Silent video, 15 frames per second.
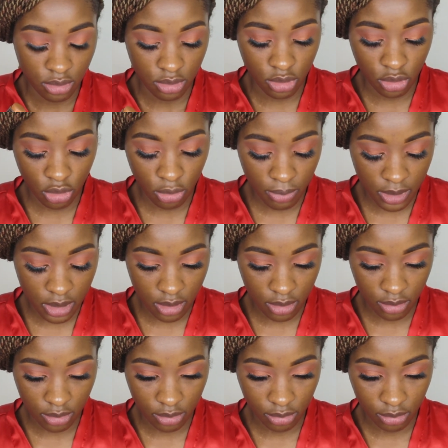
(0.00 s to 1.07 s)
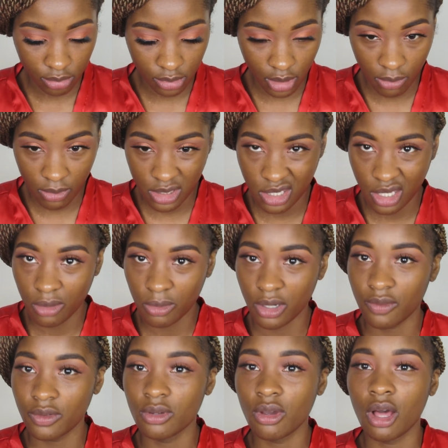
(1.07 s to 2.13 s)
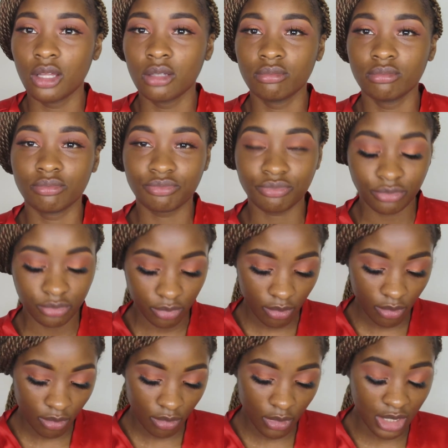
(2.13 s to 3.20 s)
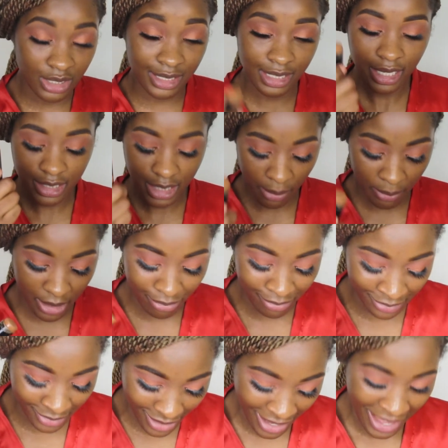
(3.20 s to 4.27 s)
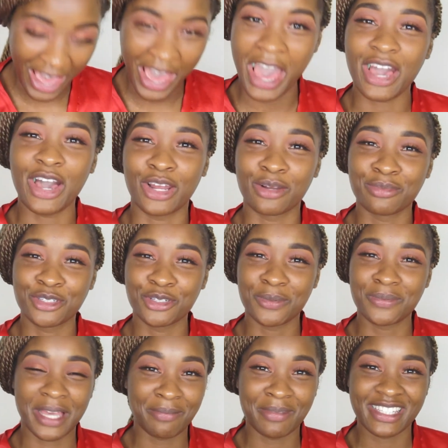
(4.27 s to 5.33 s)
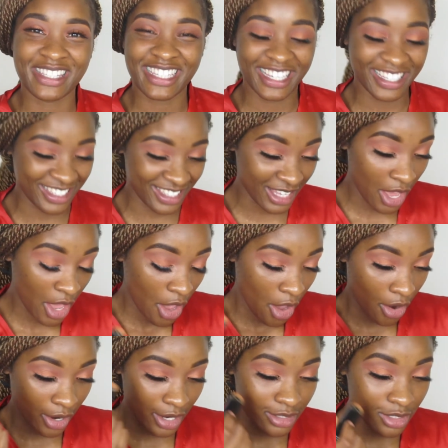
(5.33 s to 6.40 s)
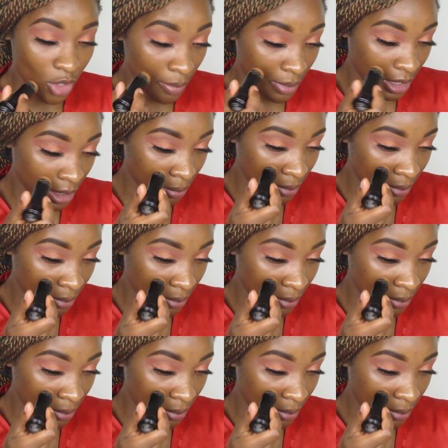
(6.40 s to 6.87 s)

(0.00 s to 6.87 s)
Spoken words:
tubes, I would say, whatever you call them. Sticks, I mean. I call them tubes, I meant sticks. Alright, so I'm going to